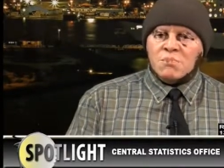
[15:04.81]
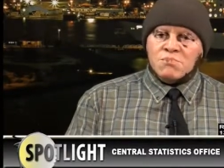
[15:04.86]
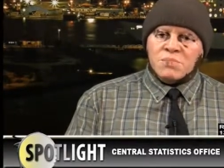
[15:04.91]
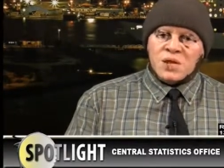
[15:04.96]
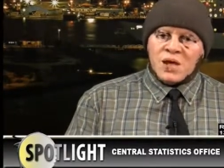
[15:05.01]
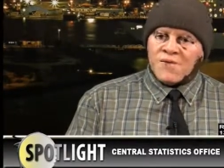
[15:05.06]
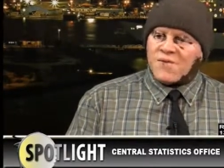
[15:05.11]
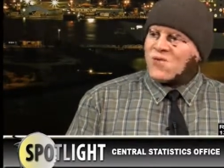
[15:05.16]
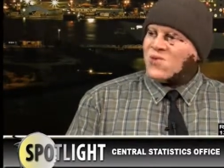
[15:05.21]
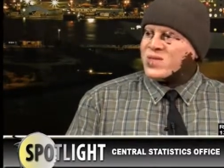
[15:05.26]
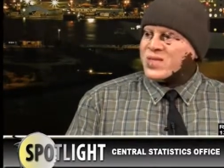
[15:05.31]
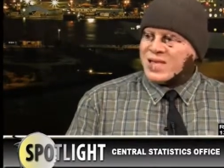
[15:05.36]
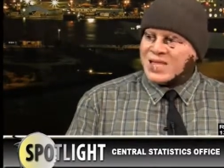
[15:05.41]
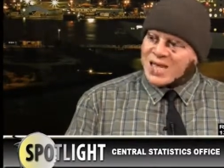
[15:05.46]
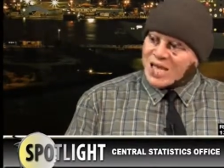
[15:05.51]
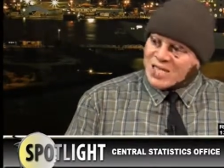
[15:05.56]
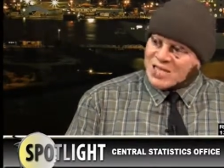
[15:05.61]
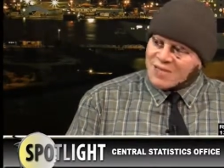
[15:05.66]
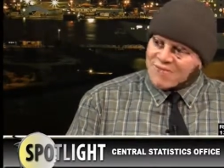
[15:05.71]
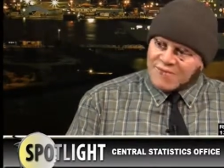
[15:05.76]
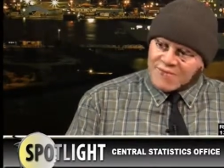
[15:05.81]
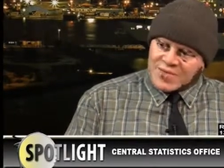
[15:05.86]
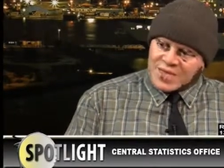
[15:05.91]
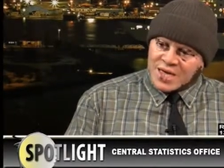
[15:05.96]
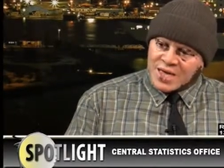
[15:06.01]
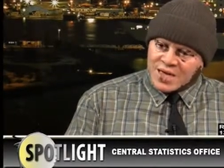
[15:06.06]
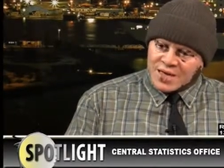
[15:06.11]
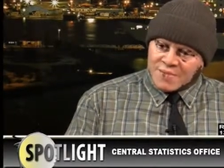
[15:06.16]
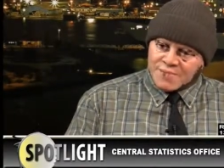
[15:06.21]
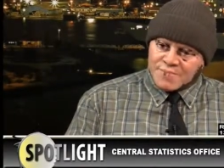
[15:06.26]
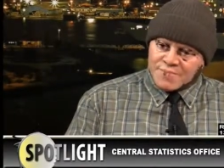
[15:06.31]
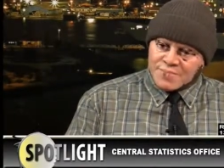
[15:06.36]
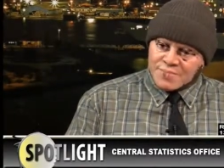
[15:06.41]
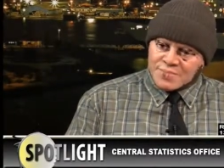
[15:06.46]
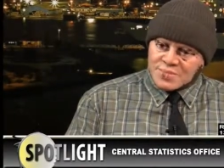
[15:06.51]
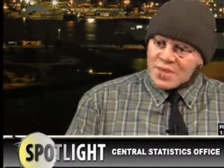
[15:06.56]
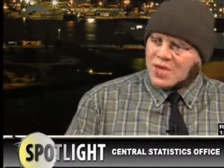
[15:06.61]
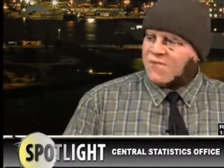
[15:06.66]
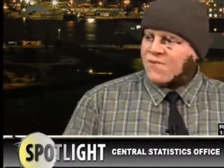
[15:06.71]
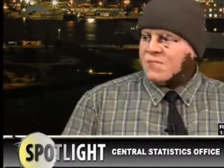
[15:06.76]
But of course, at the end of the day,
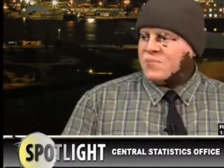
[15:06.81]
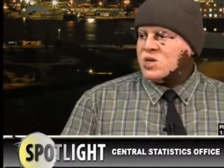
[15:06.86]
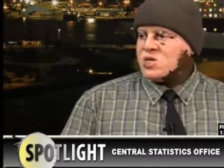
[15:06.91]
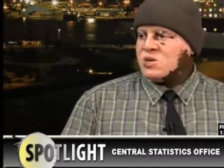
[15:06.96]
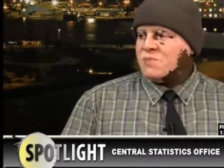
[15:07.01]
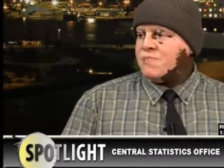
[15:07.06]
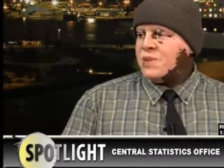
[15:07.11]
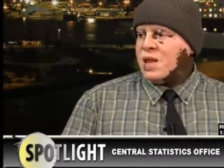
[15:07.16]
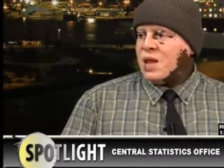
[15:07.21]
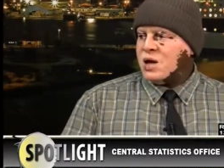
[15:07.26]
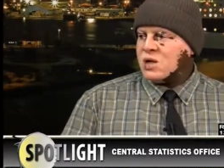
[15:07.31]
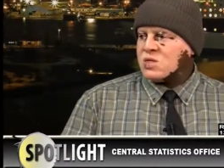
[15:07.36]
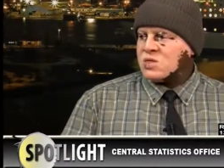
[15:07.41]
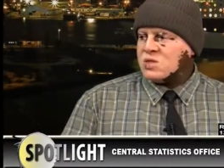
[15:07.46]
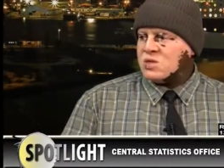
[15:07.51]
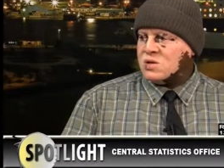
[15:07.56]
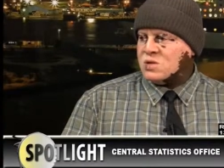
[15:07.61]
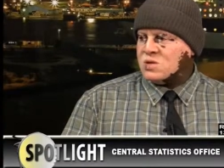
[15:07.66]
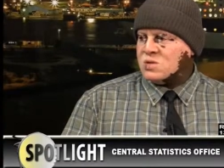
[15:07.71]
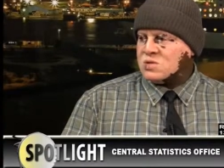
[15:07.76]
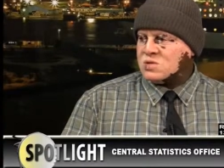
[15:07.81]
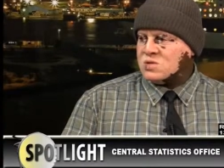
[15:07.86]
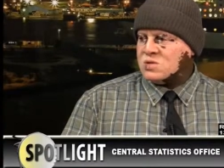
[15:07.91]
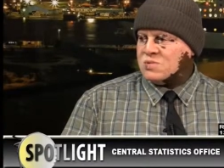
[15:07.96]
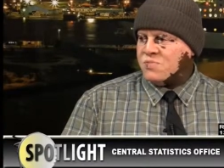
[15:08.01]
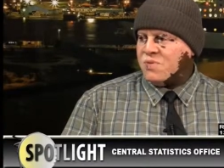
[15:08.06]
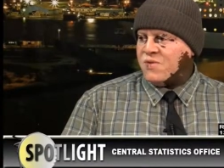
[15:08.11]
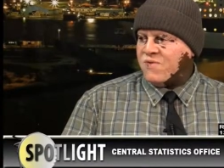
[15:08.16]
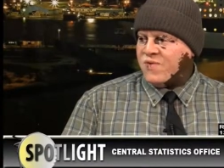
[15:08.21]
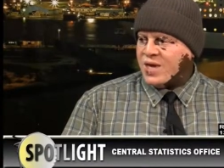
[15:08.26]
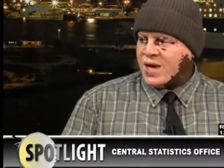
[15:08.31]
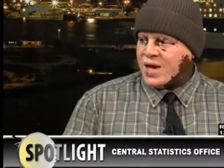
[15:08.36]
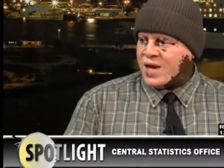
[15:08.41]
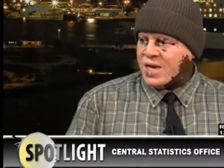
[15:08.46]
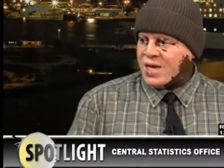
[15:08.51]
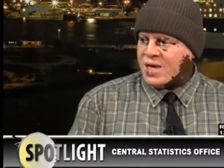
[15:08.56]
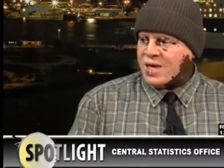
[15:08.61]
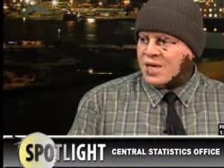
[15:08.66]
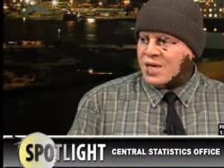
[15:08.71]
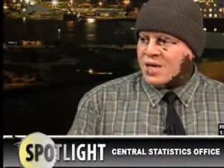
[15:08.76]
the information belongs to the, to the BVI.
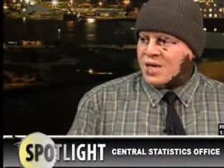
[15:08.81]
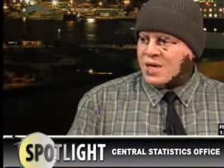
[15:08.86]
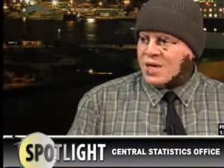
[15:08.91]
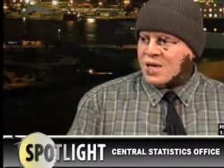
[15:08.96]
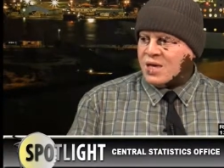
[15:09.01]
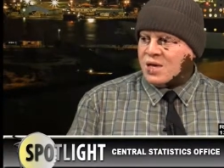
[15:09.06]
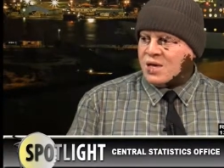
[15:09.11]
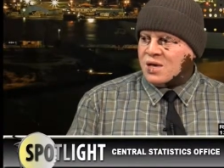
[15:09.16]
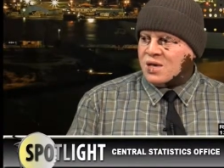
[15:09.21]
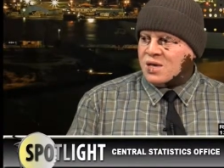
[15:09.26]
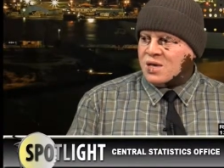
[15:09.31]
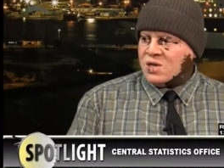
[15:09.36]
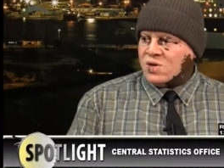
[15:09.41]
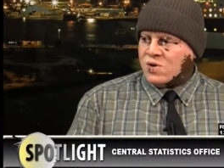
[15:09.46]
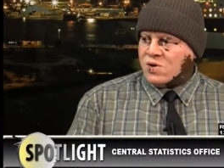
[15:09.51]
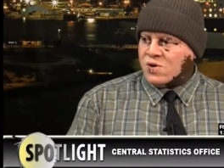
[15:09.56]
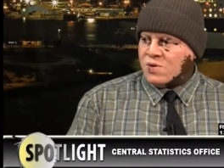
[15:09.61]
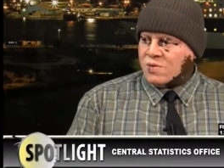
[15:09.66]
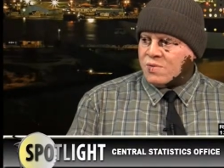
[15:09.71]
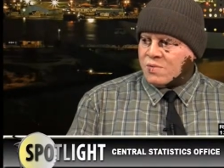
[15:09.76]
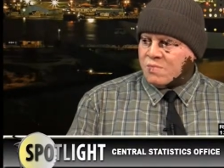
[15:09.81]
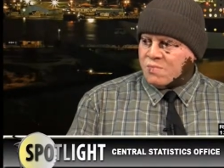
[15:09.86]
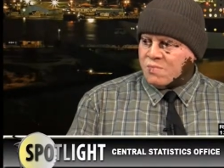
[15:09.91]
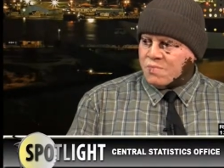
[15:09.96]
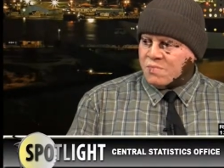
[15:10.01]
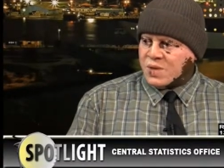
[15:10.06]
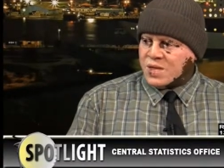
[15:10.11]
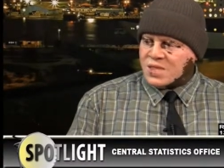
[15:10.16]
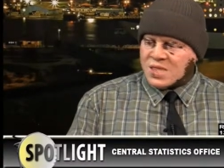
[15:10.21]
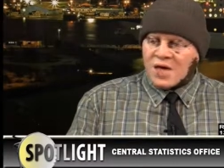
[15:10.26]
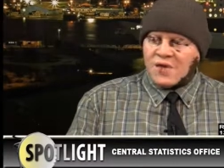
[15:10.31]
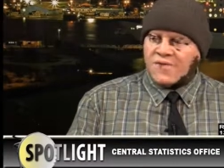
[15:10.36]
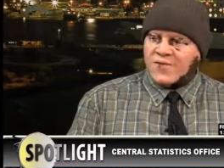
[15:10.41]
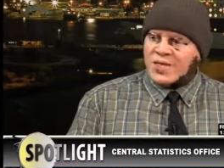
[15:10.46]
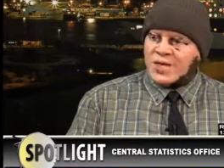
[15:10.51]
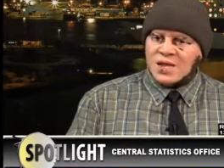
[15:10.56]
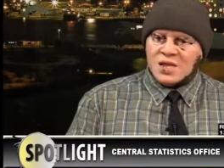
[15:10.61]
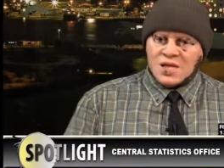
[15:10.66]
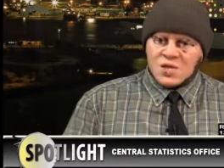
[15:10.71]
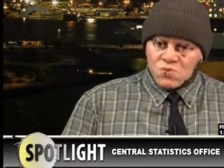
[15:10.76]
Mm -hmm you know, okay. but
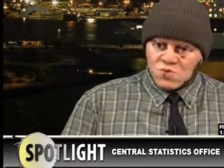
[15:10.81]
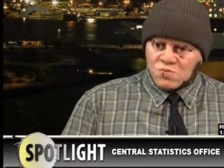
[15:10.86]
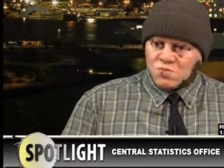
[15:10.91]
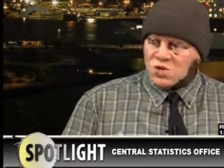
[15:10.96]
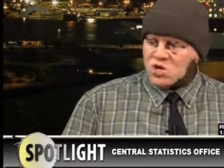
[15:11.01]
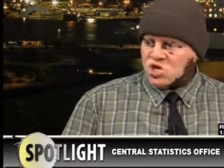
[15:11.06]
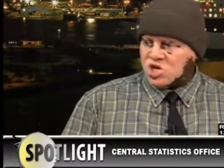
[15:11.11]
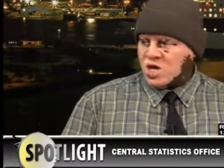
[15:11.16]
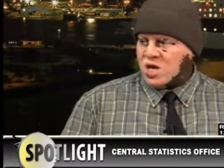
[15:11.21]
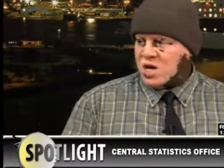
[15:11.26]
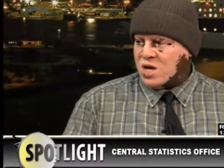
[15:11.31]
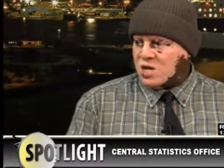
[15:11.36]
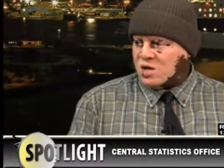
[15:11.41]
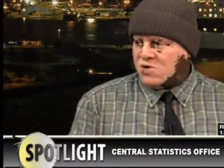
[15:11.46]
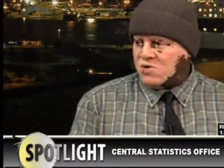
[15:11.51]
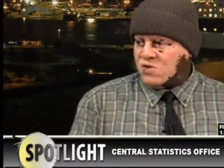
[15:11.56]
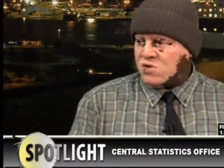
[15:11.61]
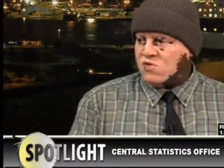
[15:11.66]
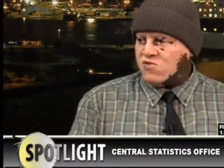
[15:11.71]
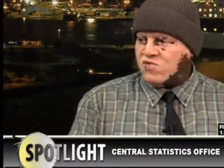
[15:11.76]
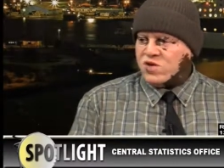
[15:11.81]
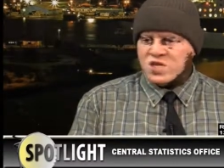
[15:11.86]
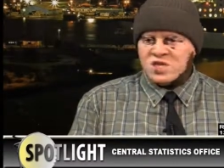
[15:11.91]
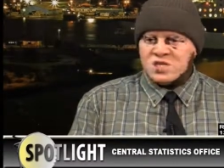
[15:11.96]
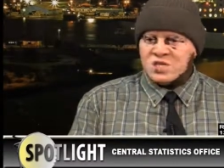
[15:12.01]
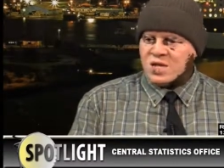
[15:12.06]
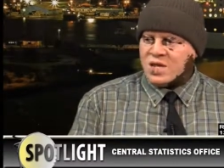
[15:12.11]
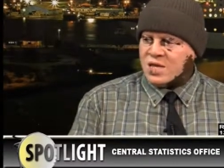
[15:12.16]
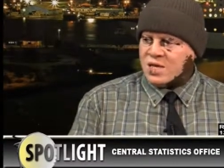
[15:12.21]
definitely it would be shared, be shared. regionally.